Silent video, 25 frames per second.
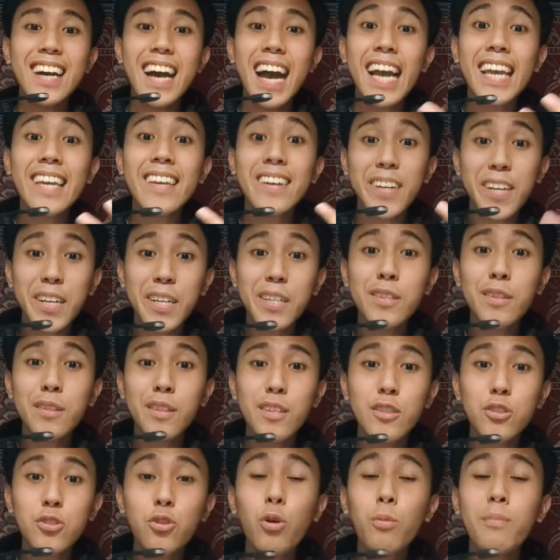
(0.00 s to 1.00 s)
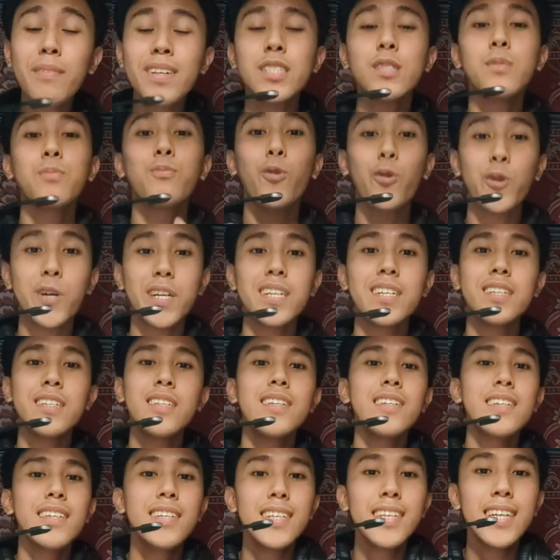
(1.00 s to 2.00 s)
I earned so much more,
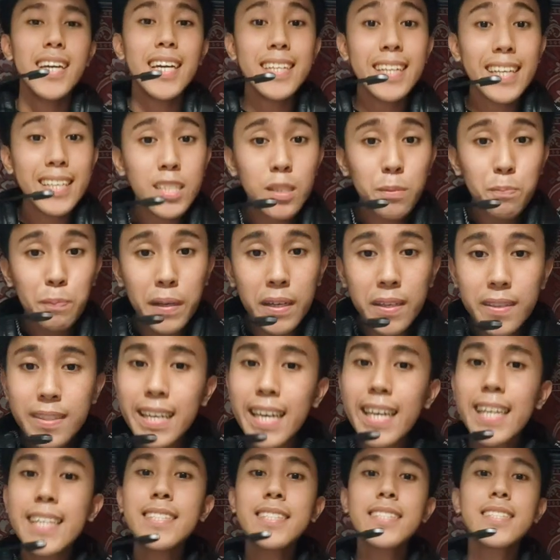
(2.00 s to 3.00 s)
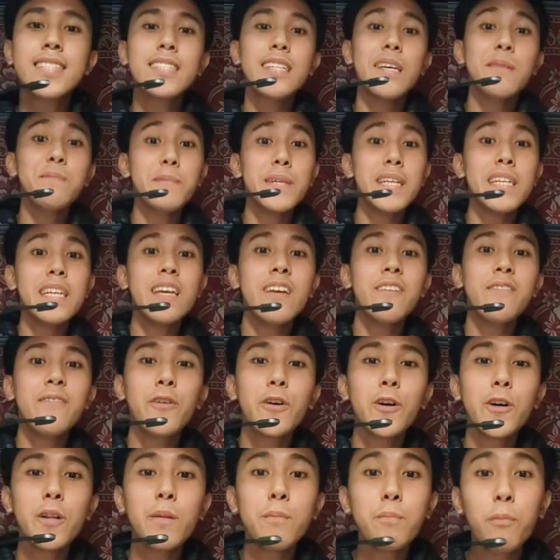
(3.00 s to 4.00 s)
an experience, a
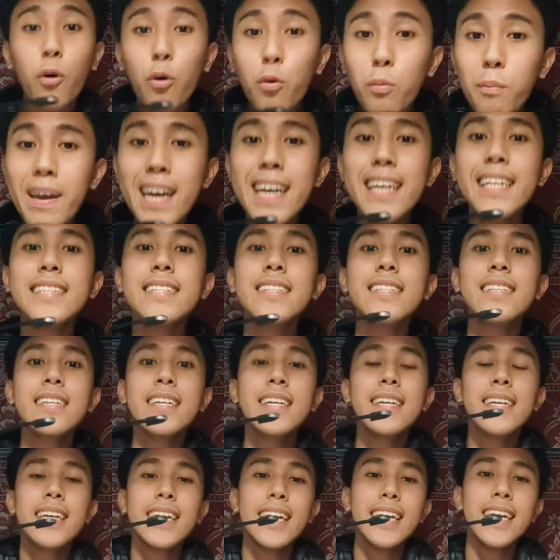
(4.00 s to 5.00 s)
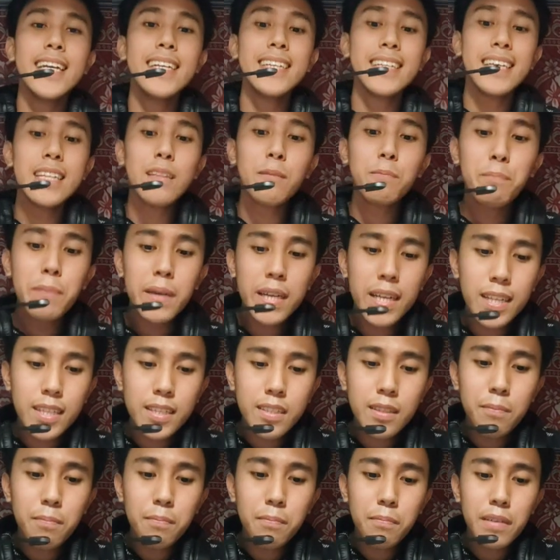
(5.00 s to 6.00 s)
meaningful moment, and it
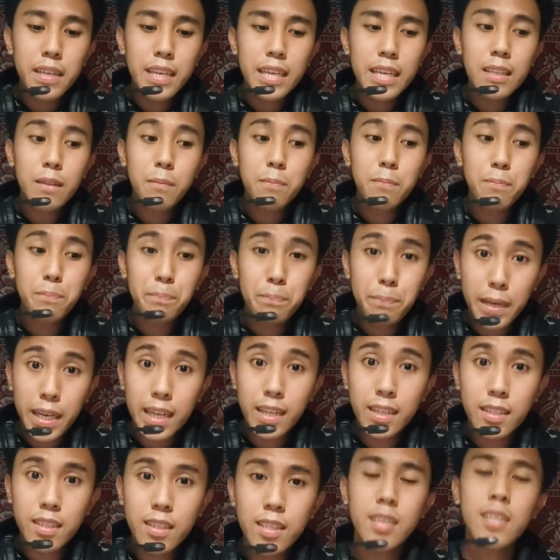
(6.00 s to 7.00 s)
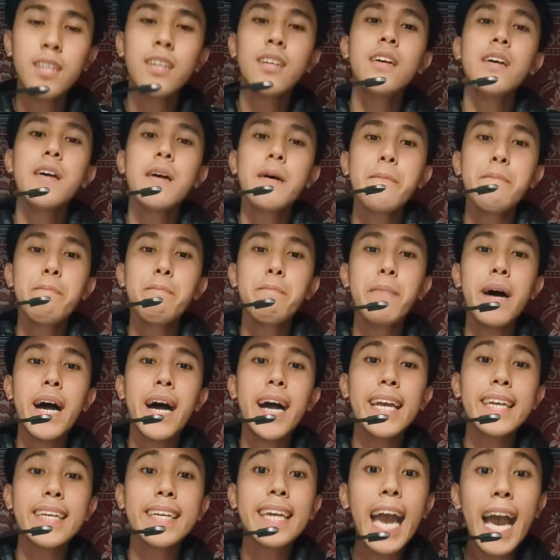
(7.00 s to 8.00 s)
built
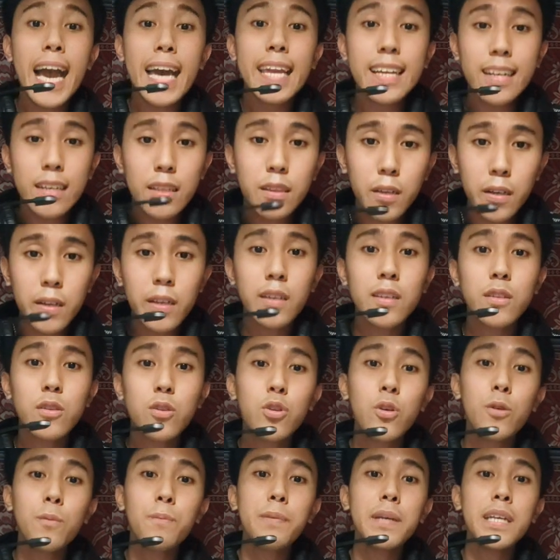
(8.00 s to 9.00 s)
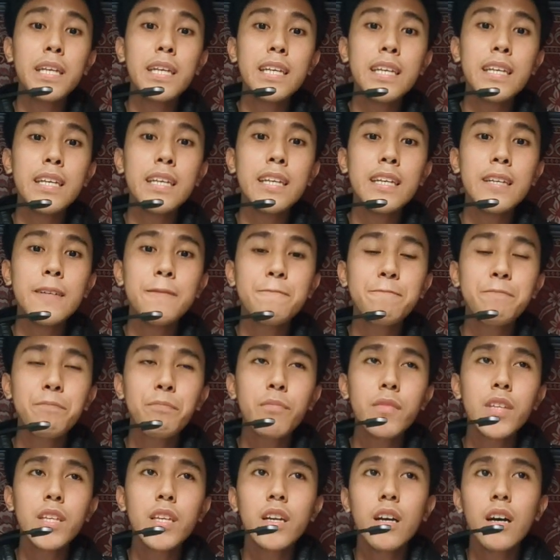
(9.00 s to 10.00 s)
my character to be
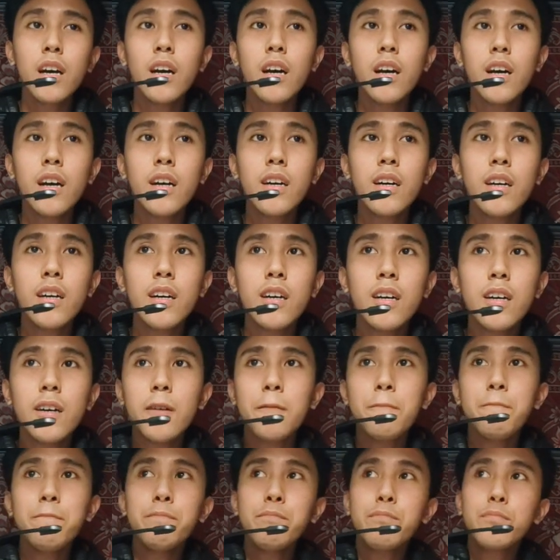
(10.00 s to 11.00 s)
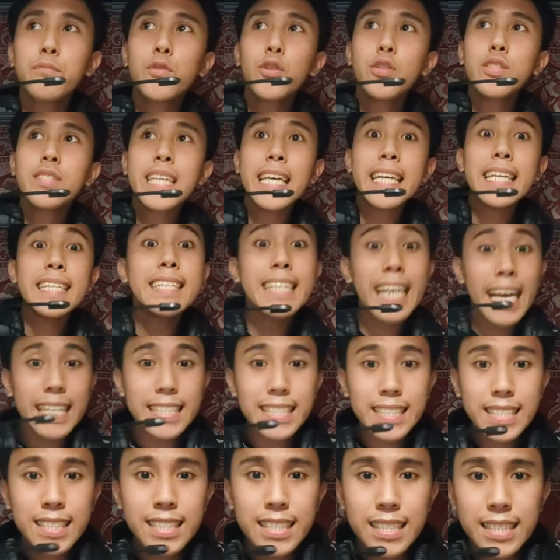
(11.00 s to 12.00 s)
to say
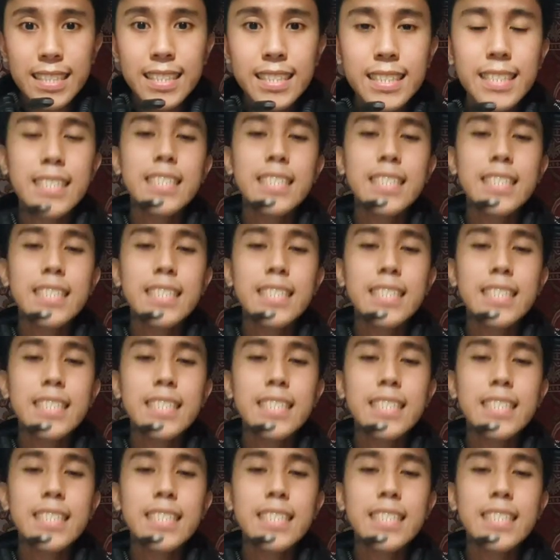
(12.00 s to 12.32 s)
yes